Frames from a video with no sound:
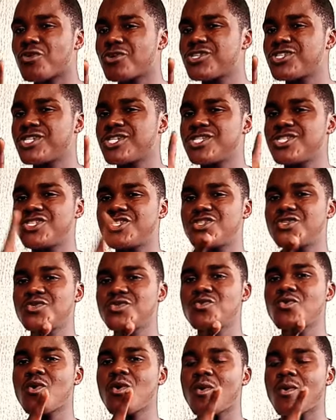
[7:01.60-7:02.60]
rushing
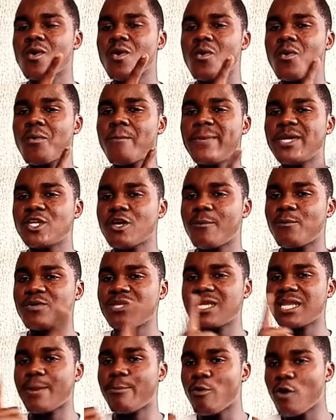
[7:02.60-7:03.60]
to meet up
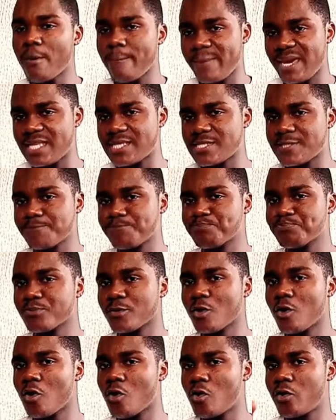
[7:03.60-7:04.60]
with an appointment
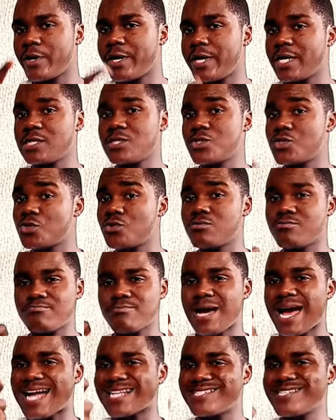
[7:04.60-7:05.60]
or to
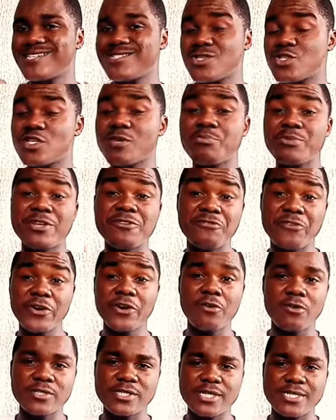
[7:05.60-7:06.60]
attend to something
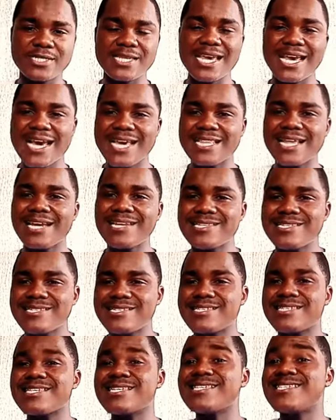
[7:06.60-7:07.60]
very urgent, that is
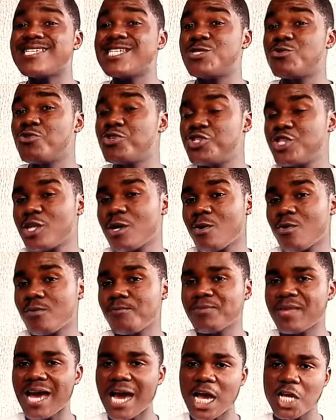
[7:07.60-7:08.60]

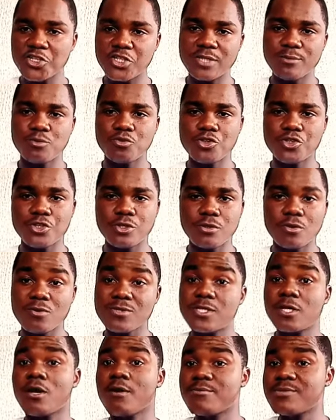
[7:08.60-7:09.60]
situational attribution or
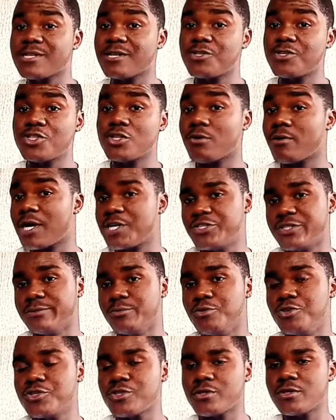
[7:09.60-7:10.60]
circumstantial
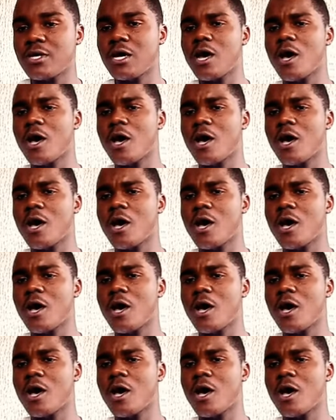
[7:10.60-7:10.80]
attribution.